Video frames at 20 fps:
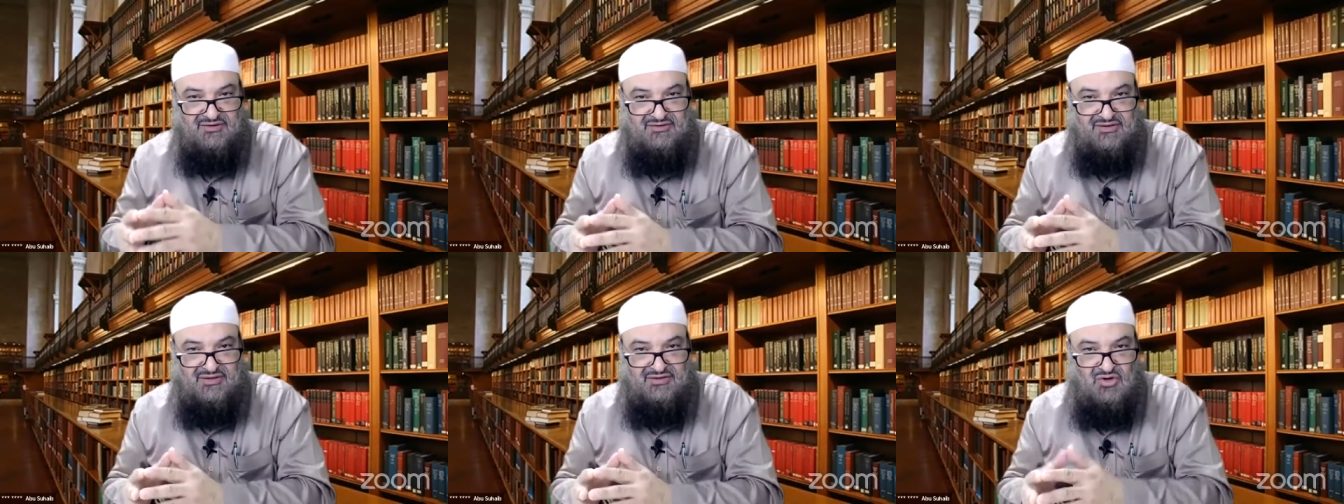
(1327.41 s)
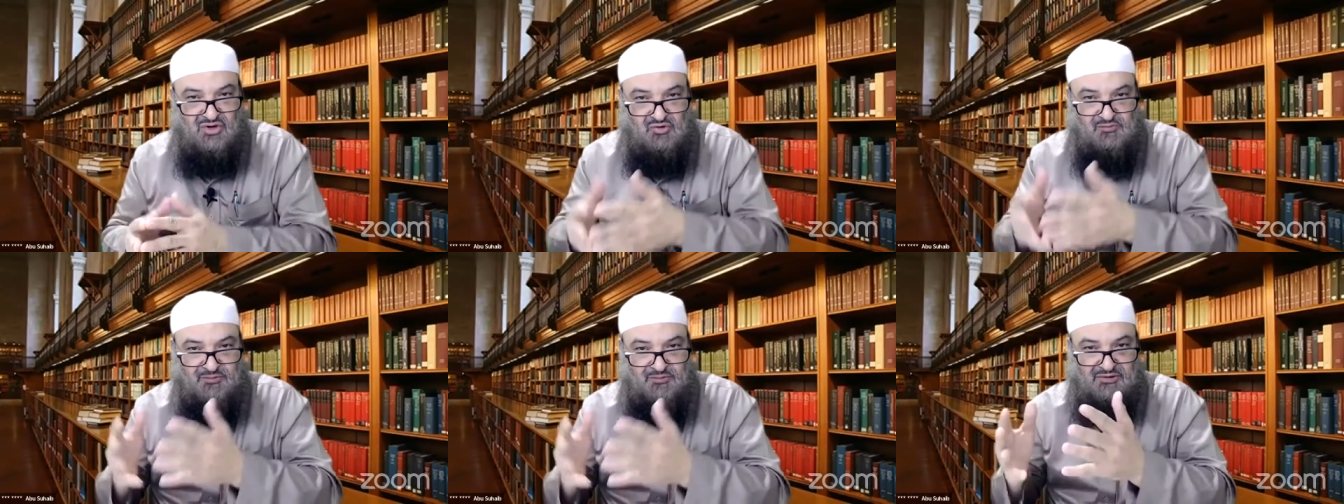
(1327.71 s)
the
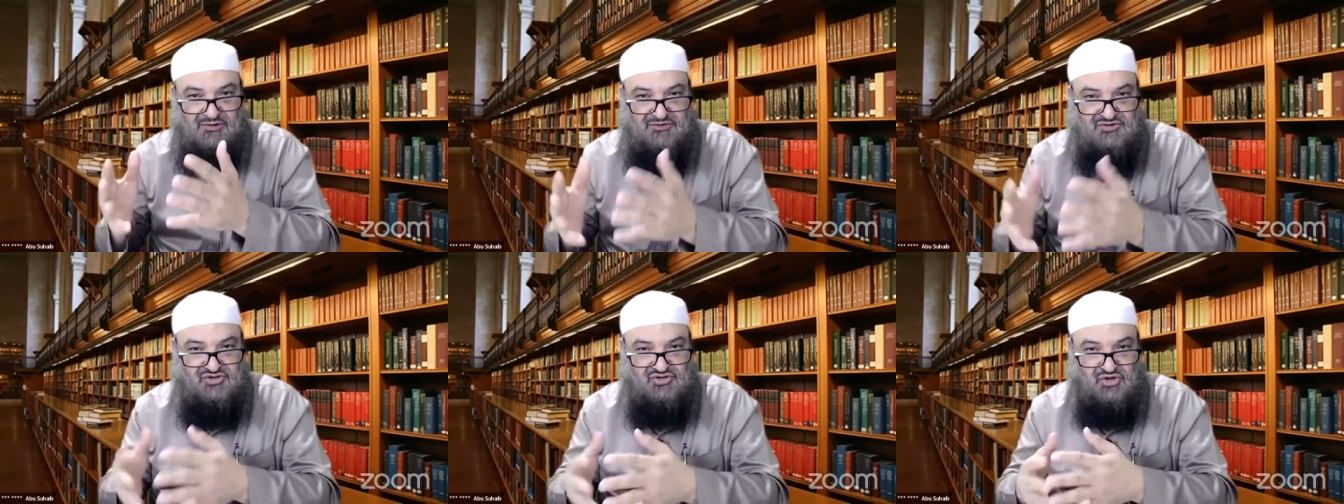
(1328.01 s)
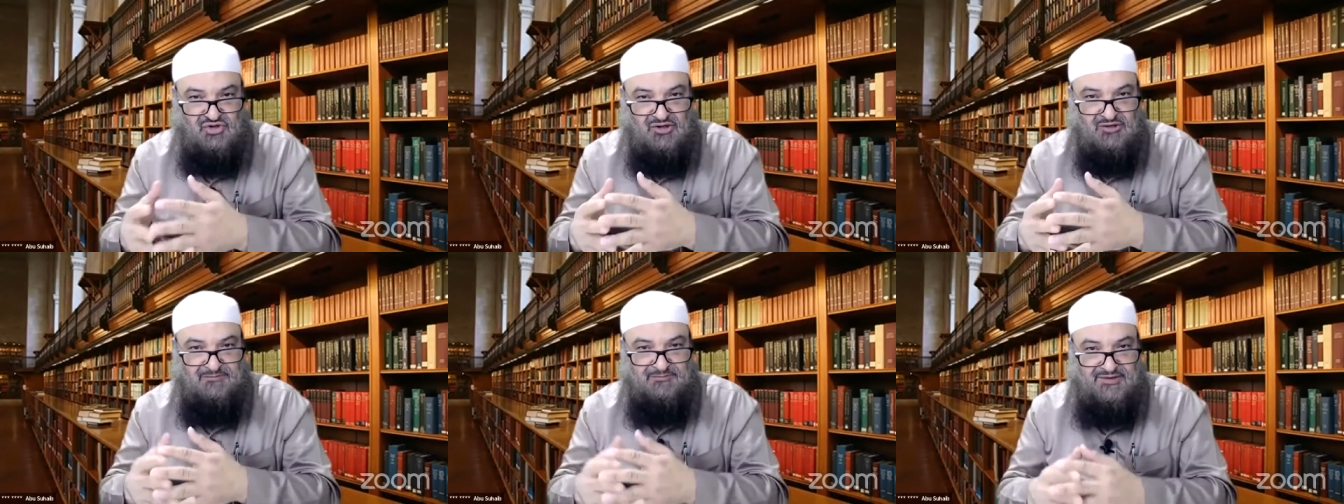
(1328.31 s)
noble,
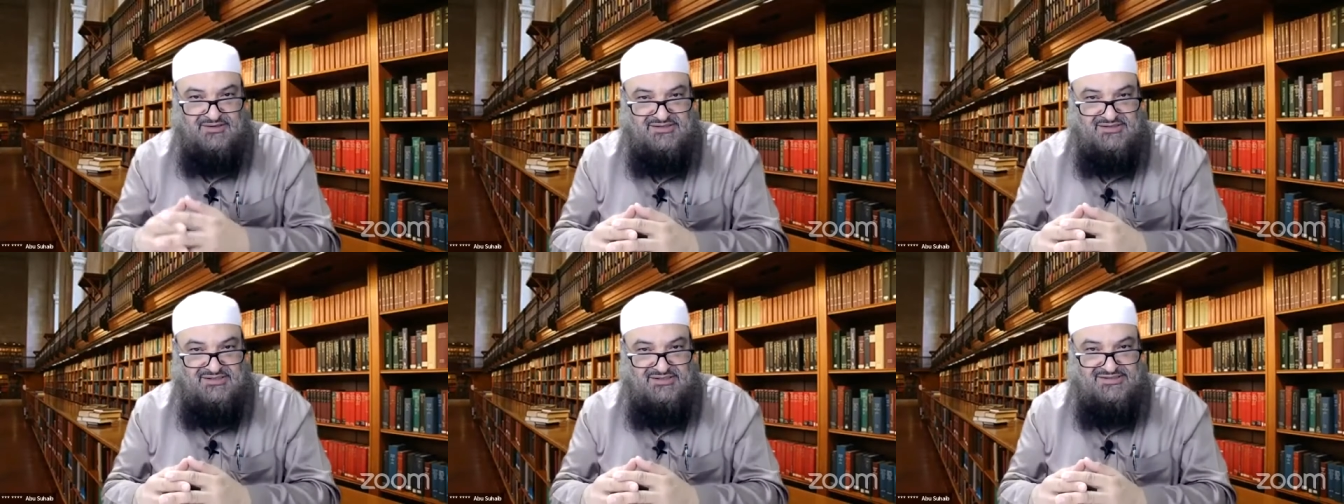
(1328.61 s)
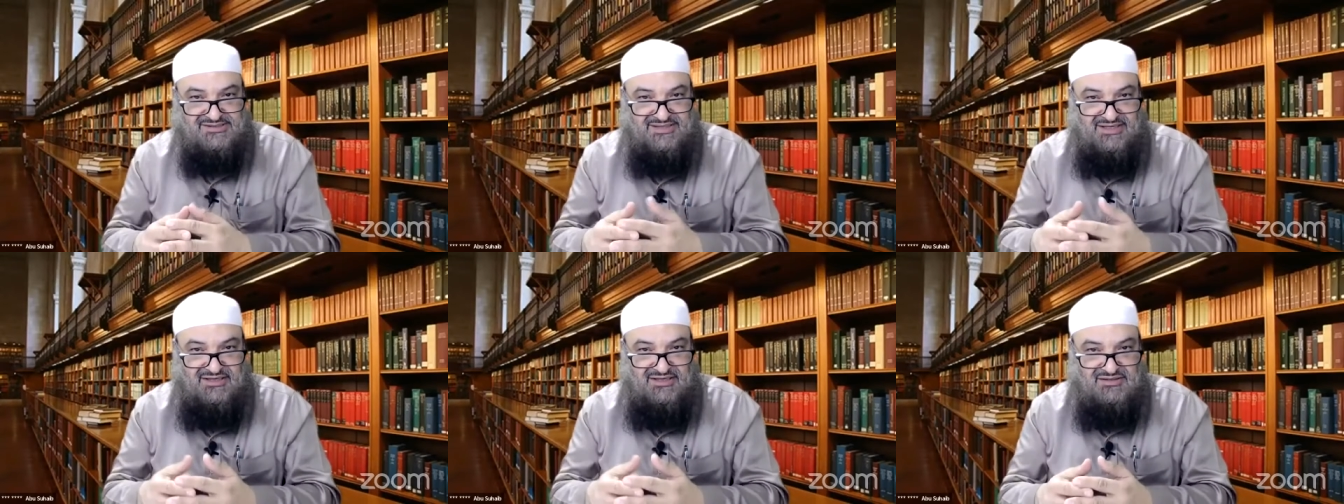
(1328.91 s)
strong person
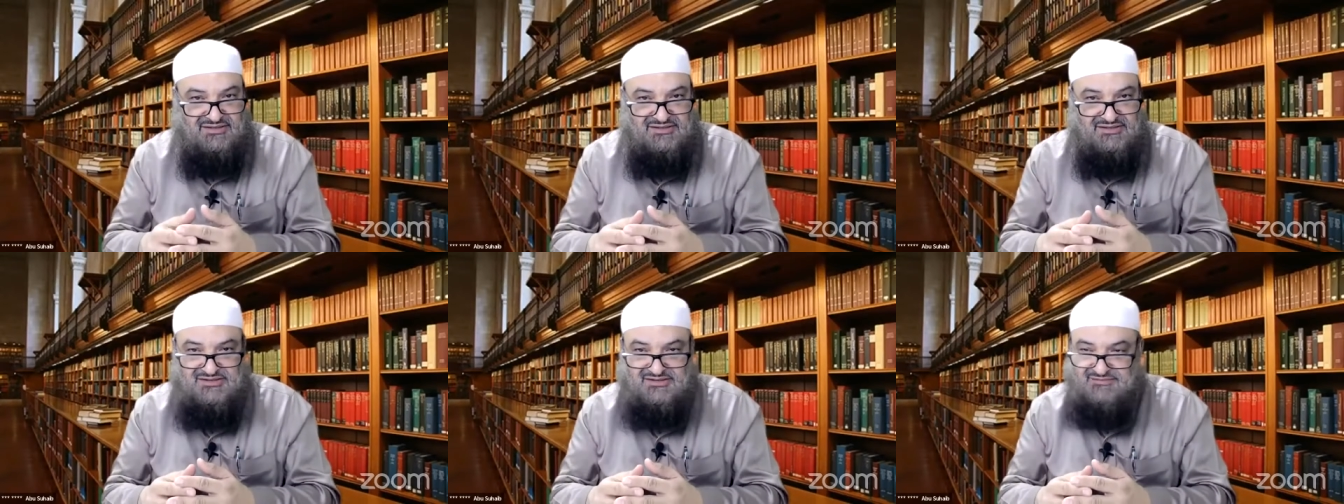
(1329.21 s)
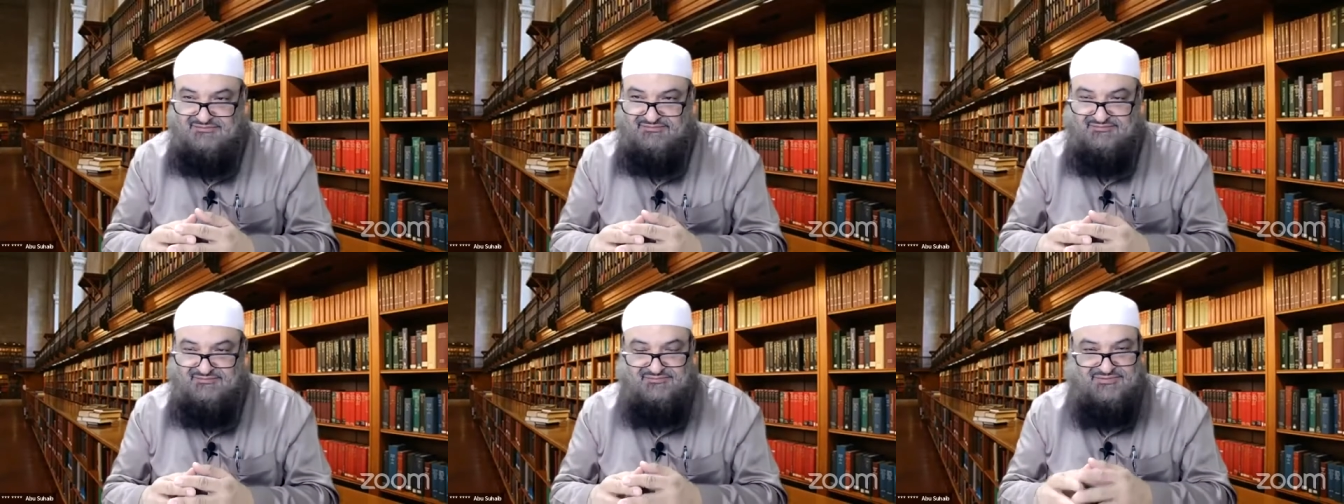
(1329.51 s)

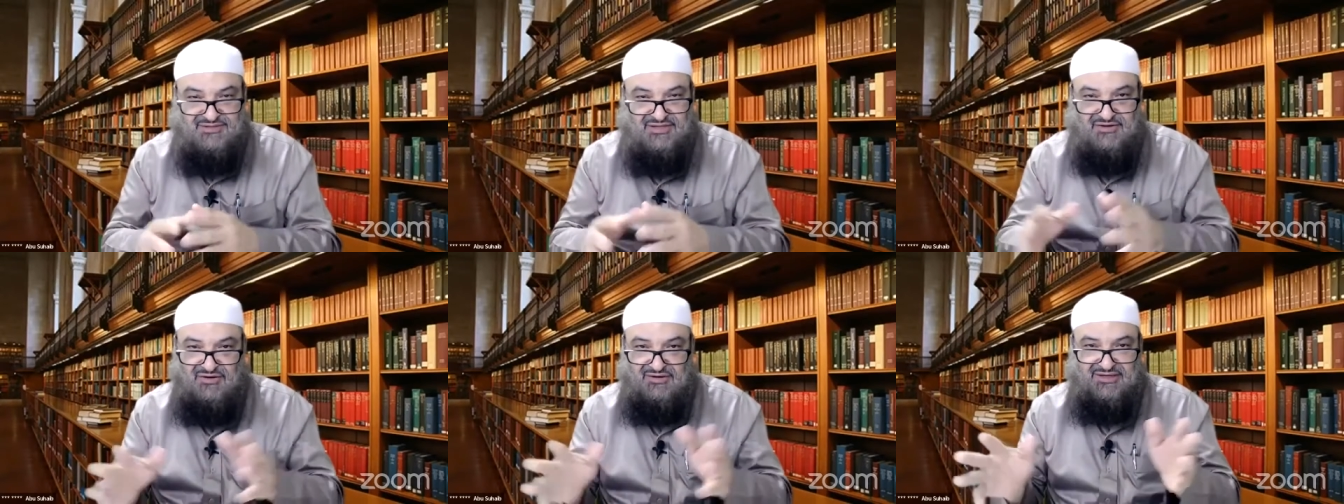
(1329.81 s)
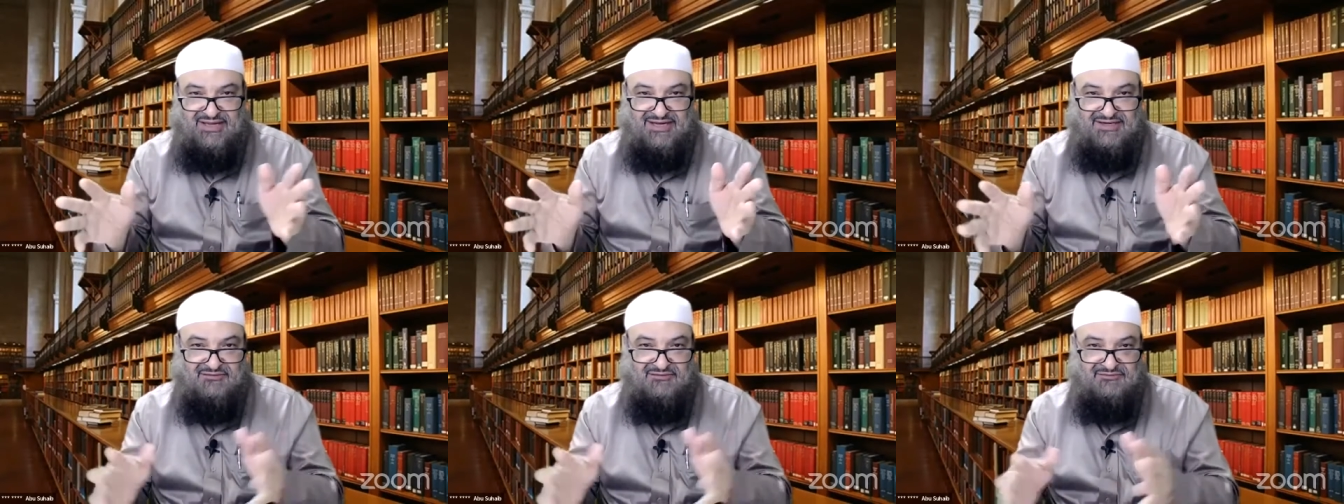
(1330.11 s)
steals, they
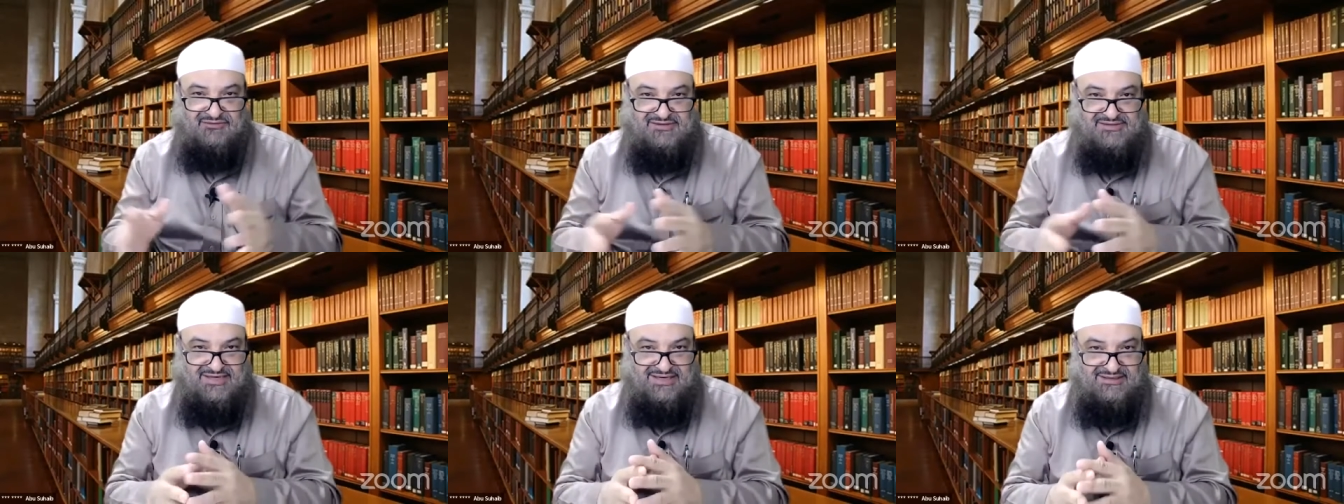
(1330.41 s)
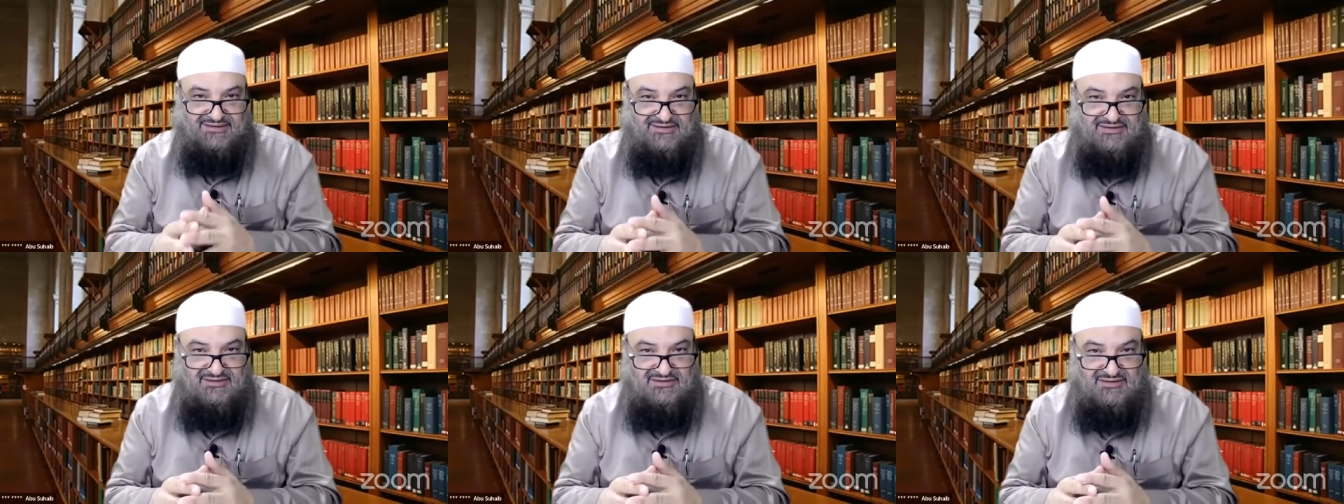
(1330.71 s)
don't cut off his hand.